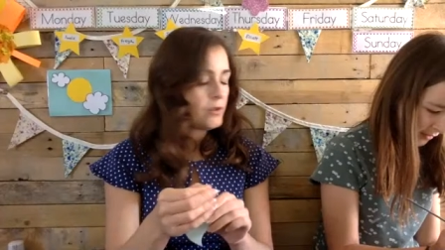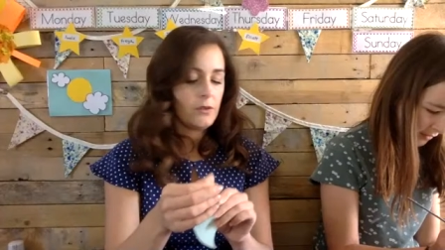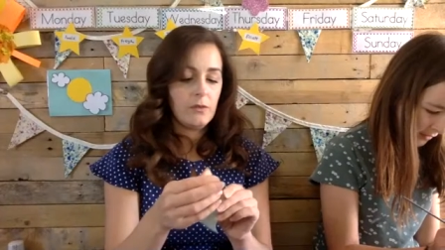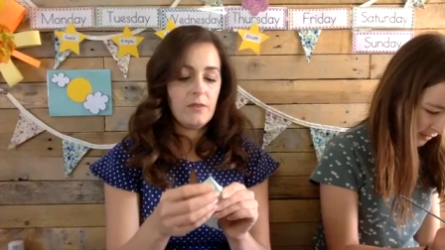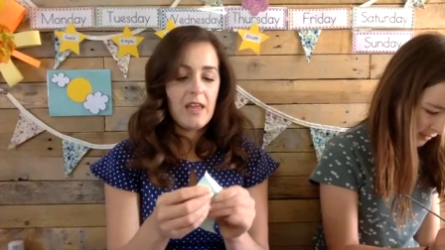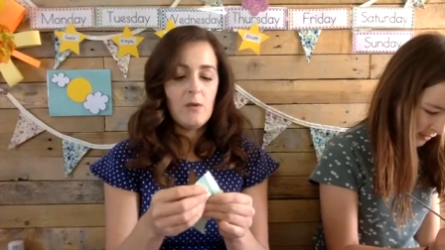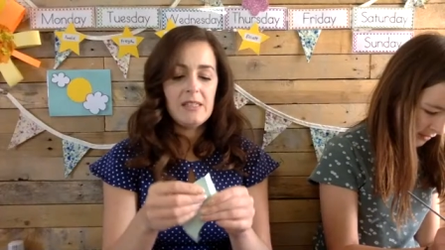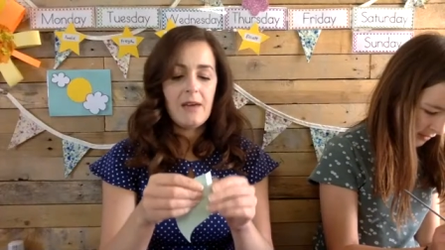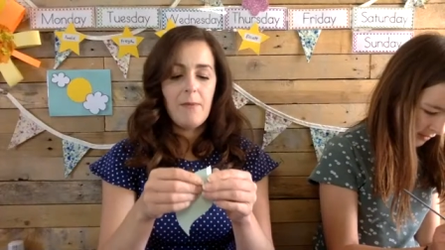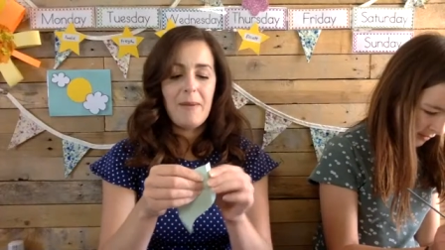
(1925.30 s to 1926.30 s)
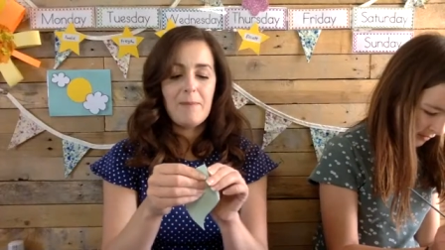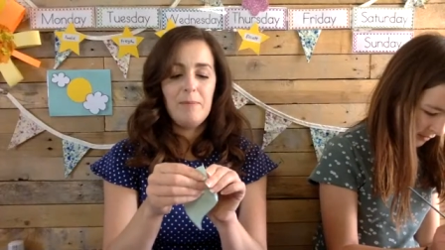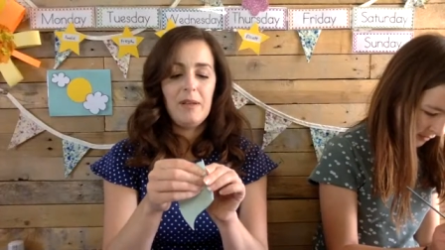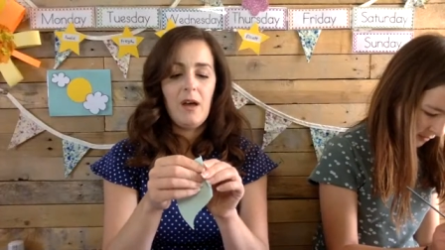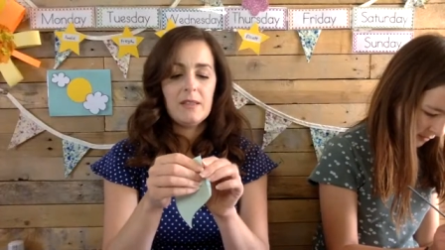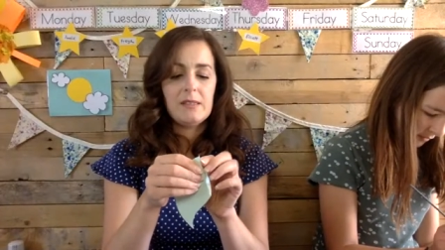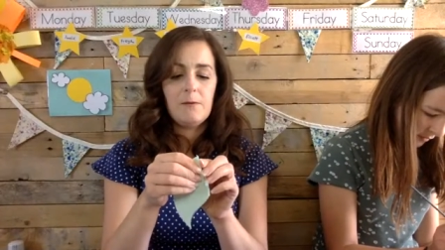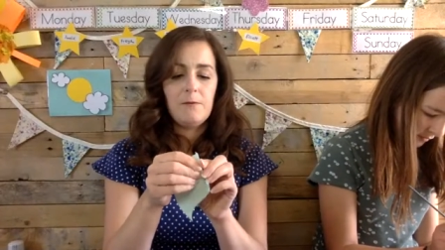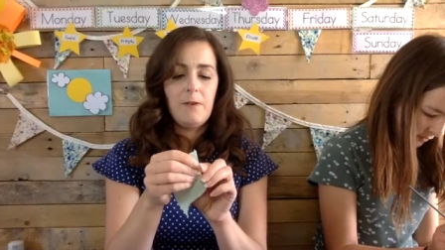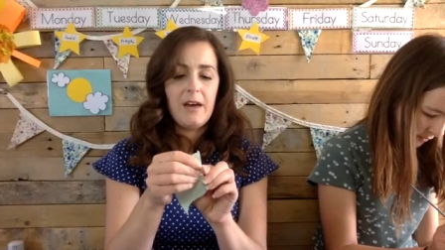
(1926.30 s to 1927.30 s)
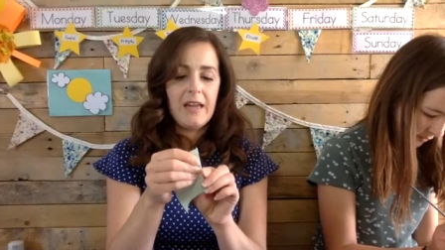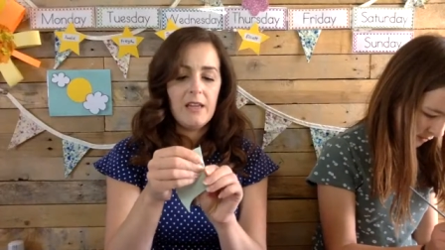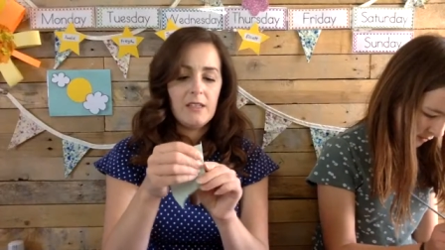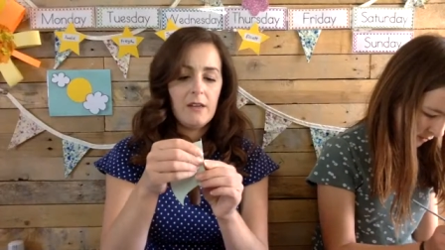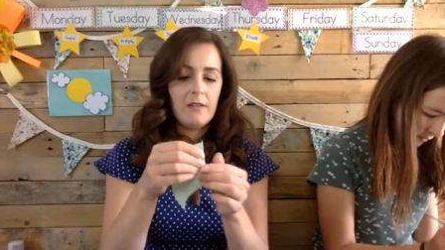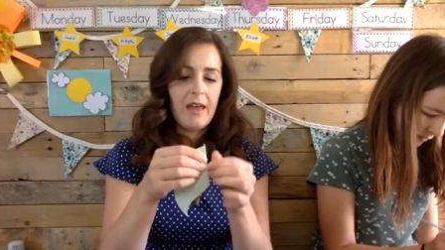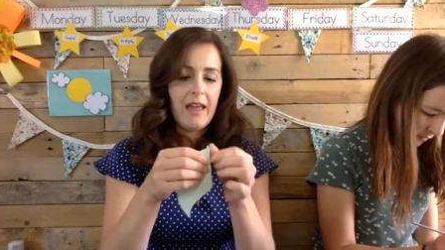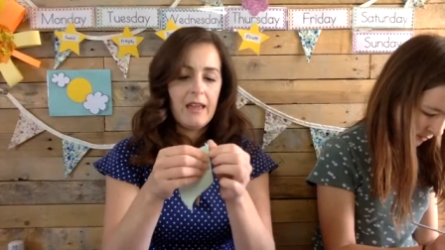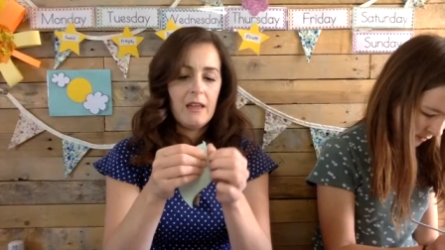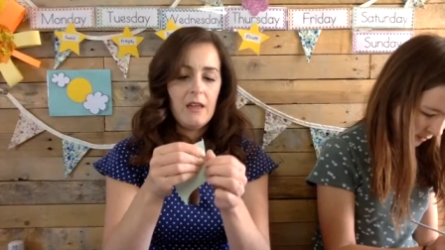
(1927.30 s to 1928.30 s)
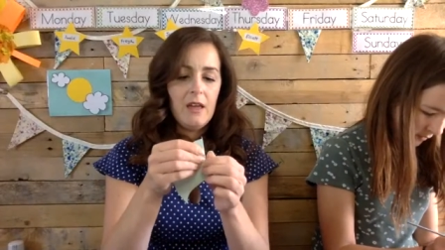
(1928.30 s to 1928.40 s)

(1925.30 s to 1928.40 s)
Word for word: cool. They always have a big blast of fire, don't they?